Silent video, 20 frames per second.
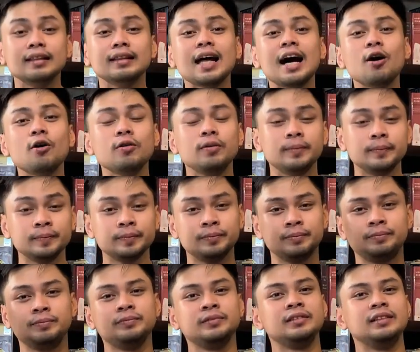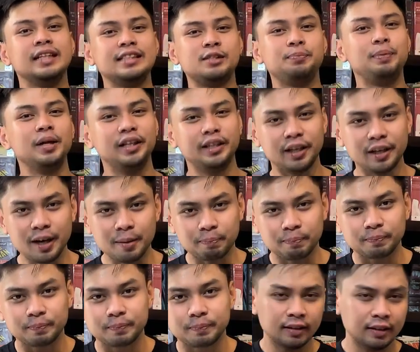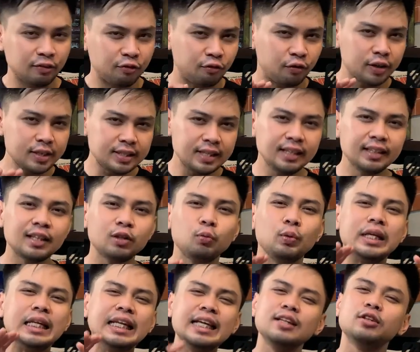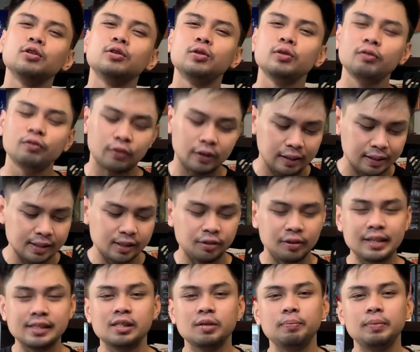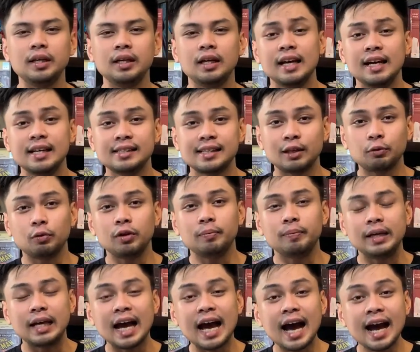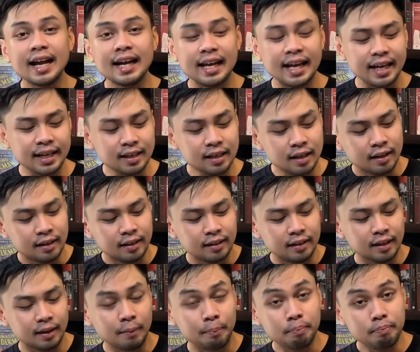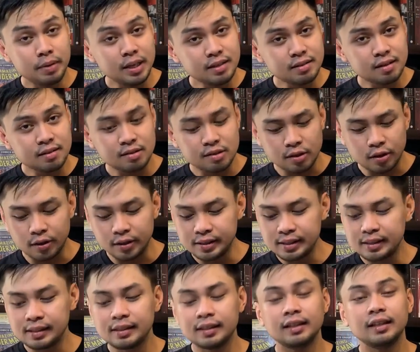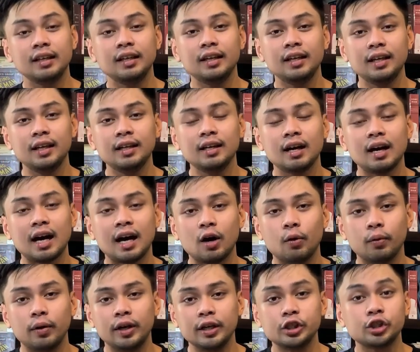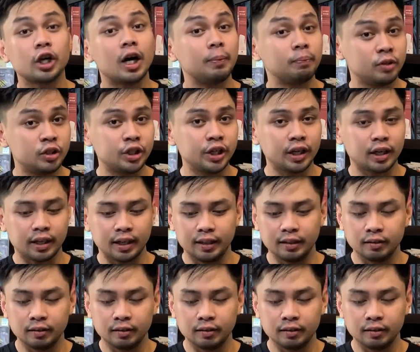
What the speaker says: Now, let's build it up. The first thing that we need to do for this recipe is that we'll be adding the pizza sauce in our chopped chicken.